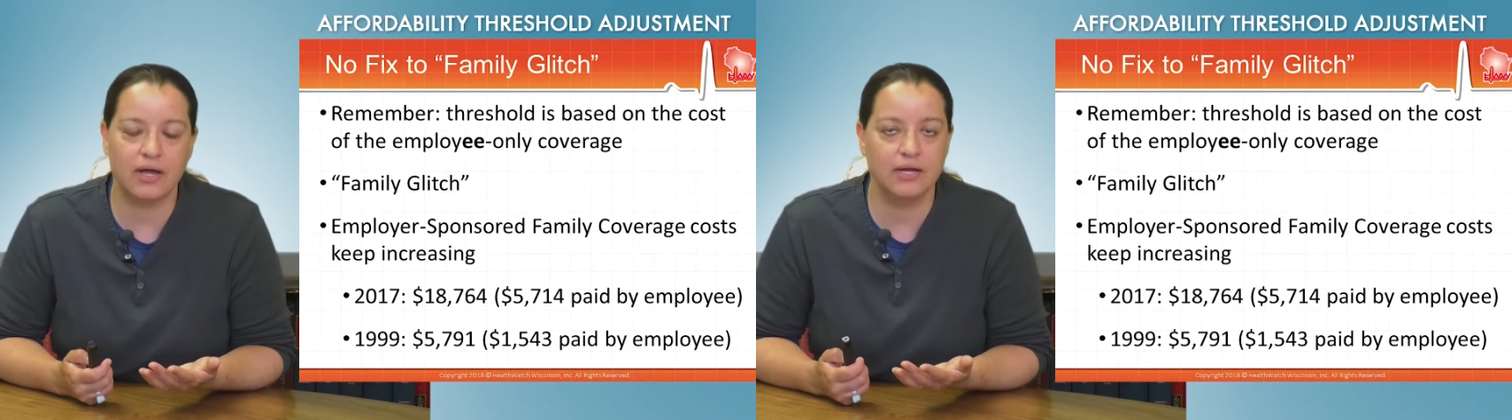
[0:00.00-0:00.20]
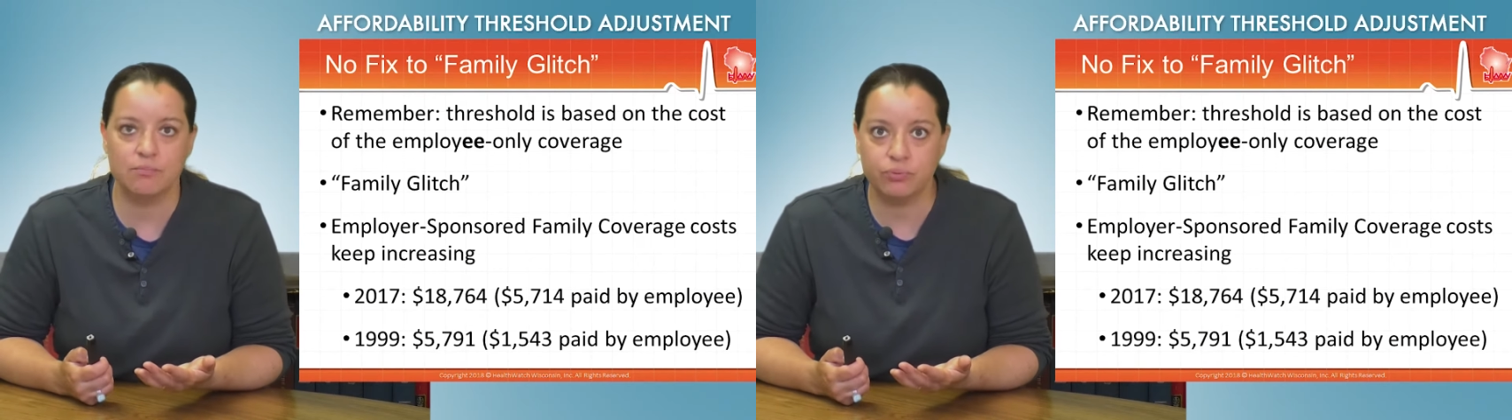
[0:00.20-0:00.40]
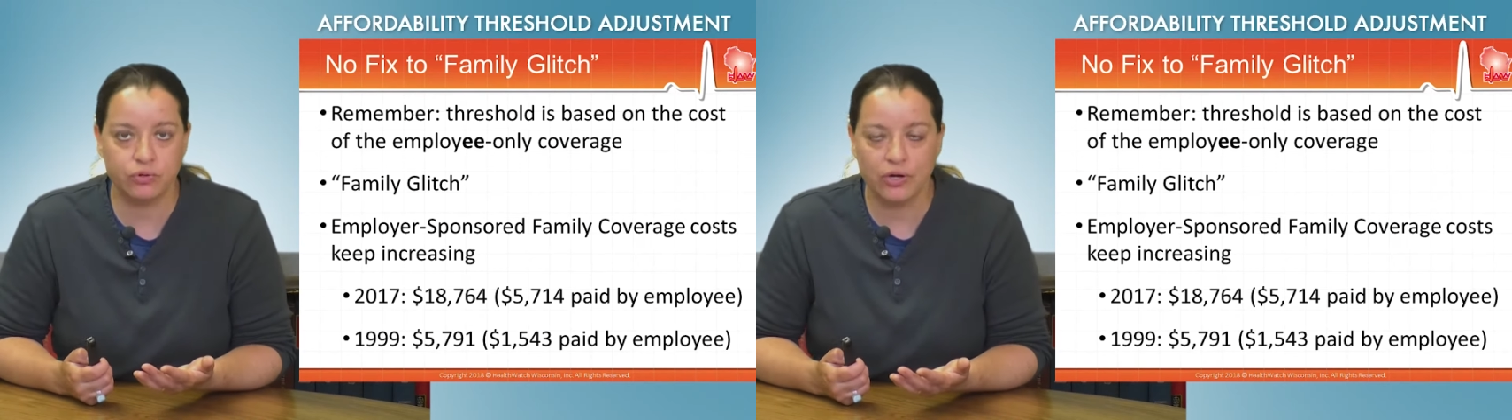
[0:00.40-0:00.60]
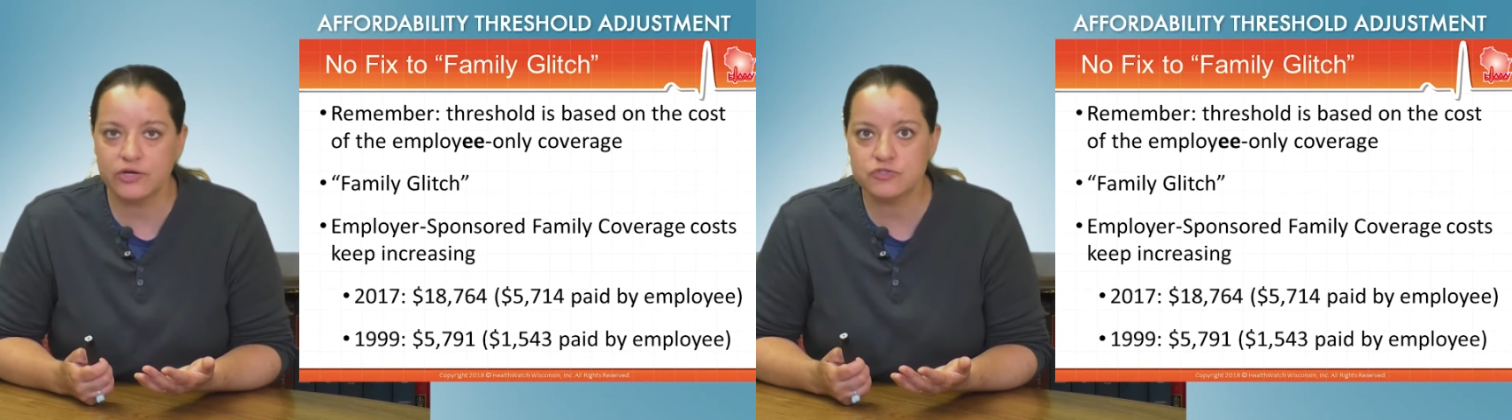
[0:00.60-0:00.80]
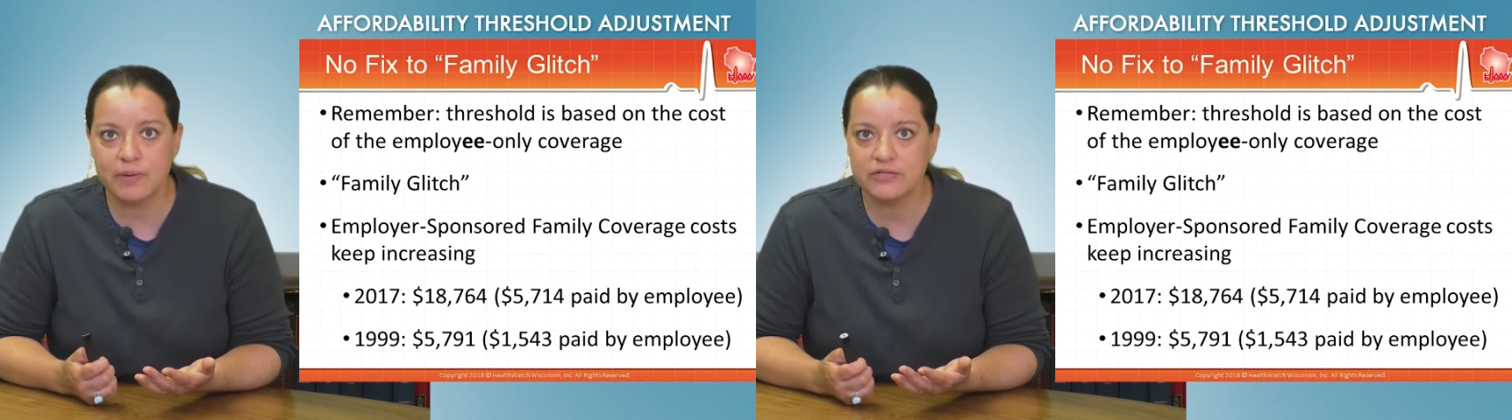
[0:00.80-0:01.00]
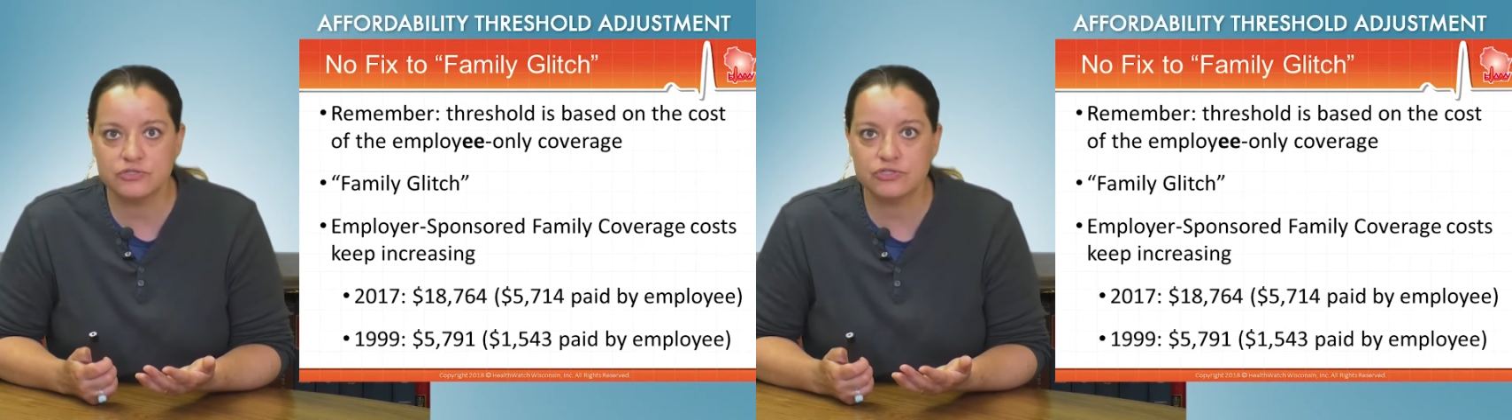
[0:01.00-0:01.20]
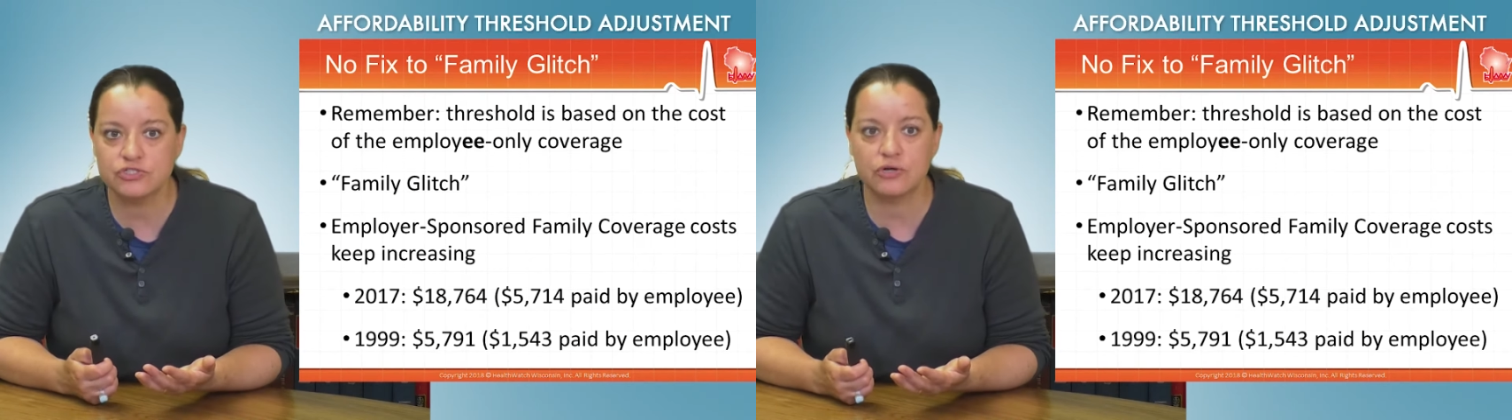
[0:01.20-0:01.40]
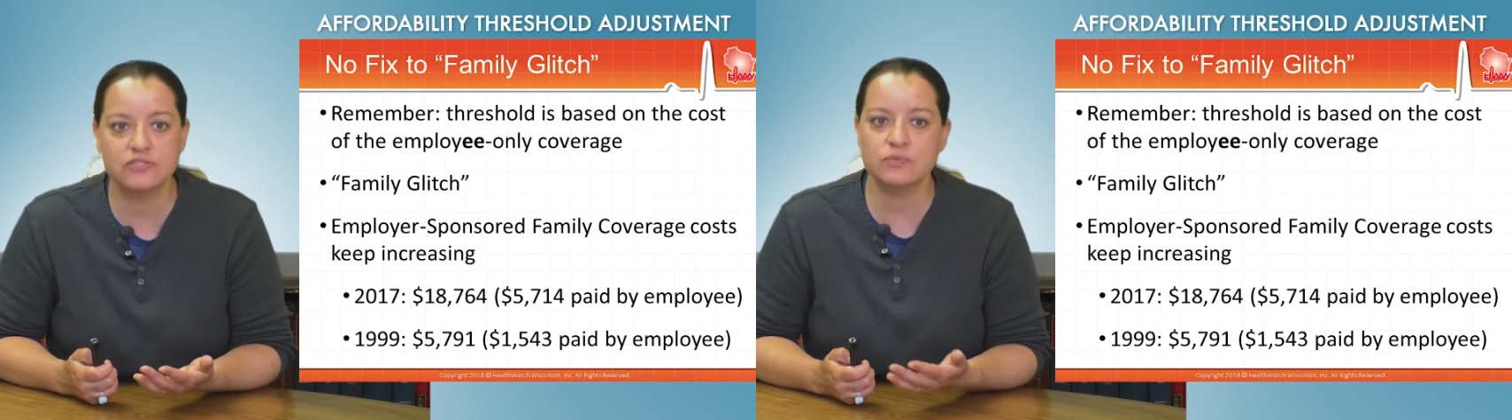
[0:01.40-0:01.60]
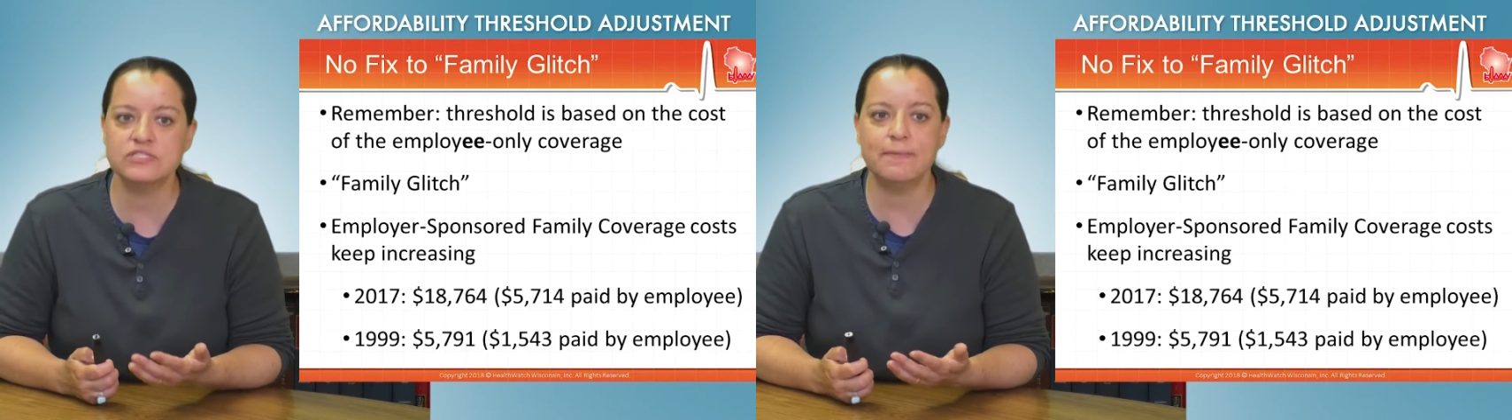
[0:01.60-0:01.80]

an employer-sponsored insurance was